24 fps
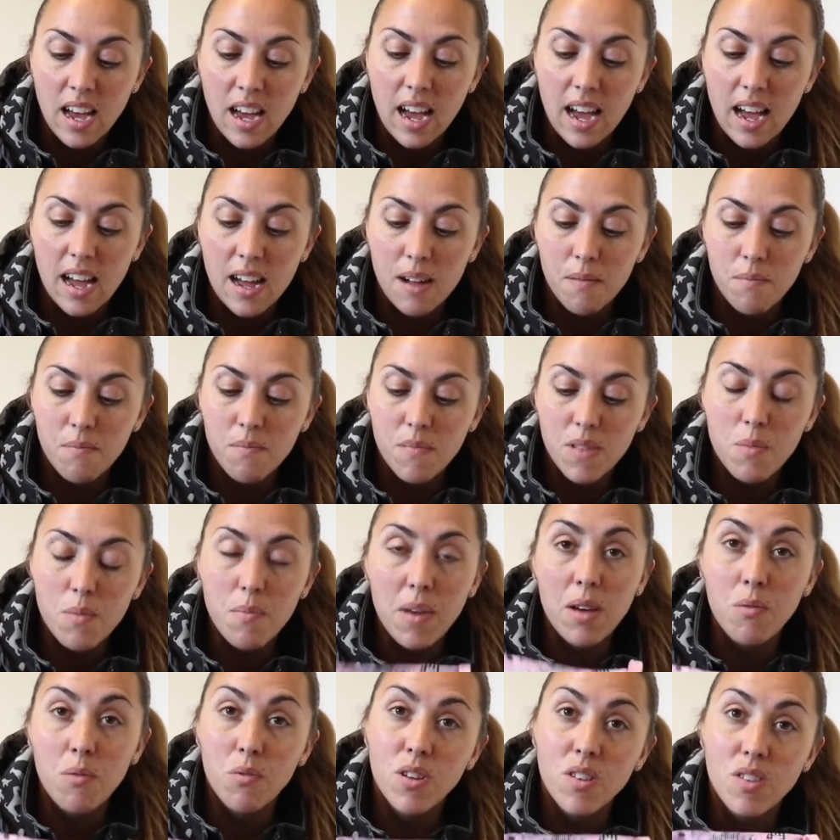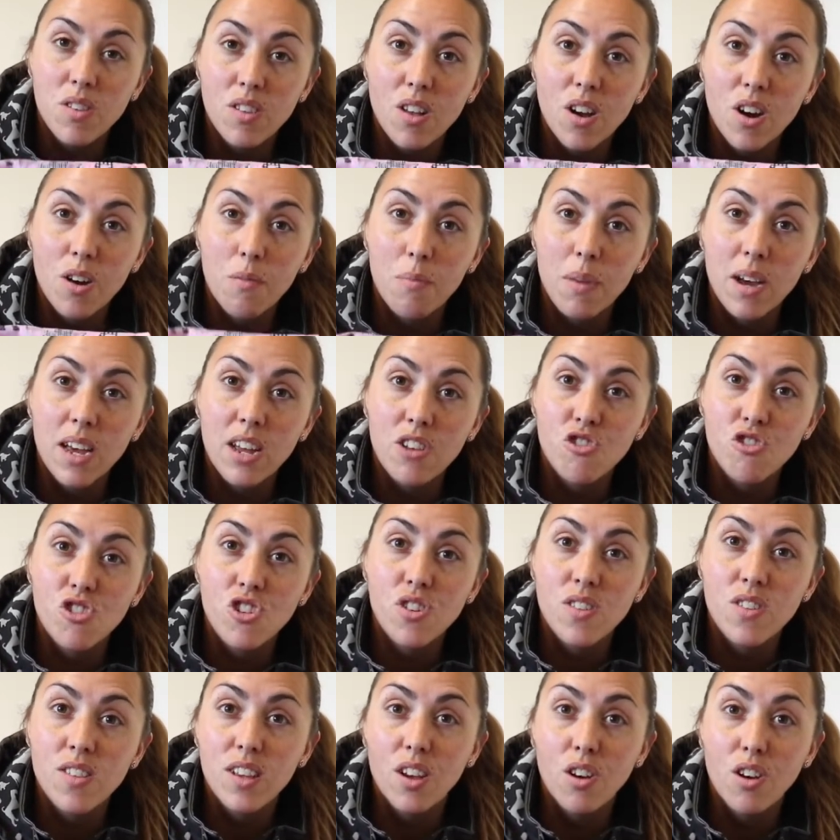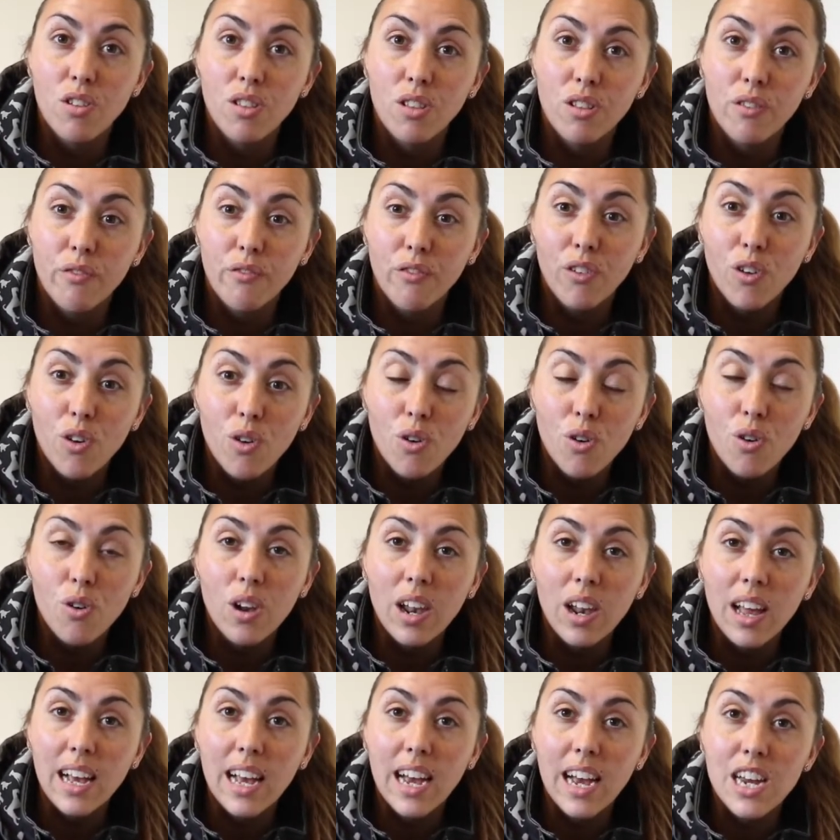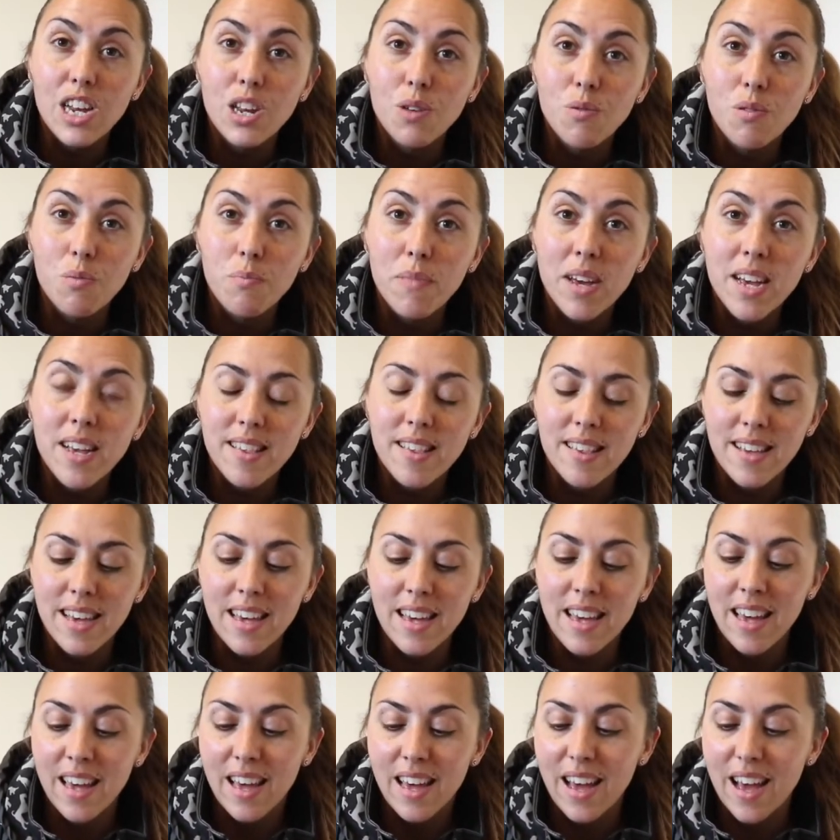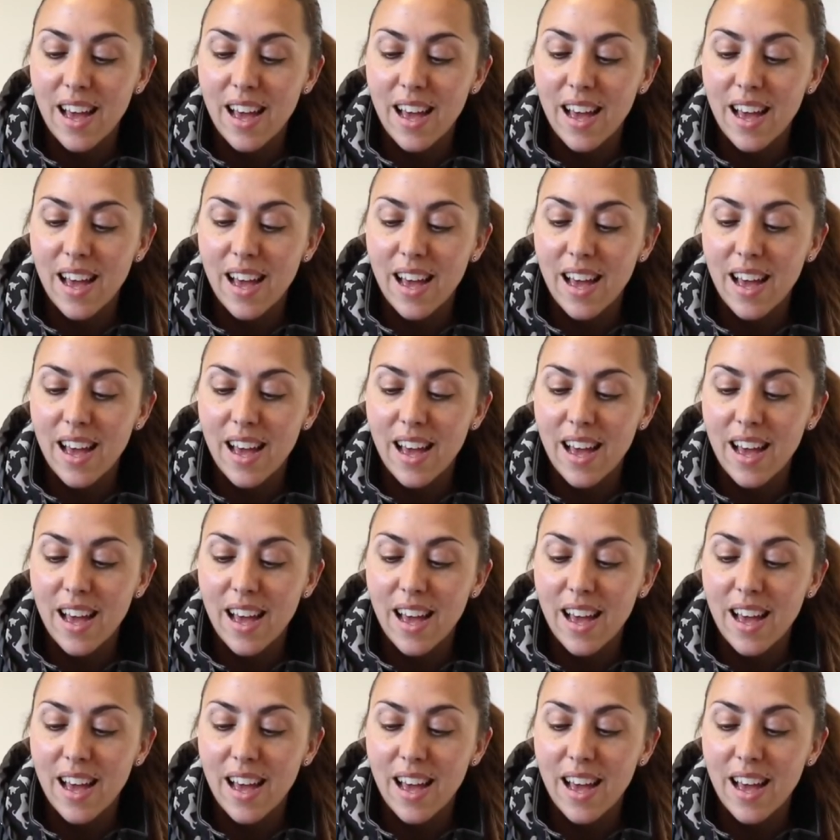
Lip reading: You might want to start by introducing it on the floor like I do with Maisie,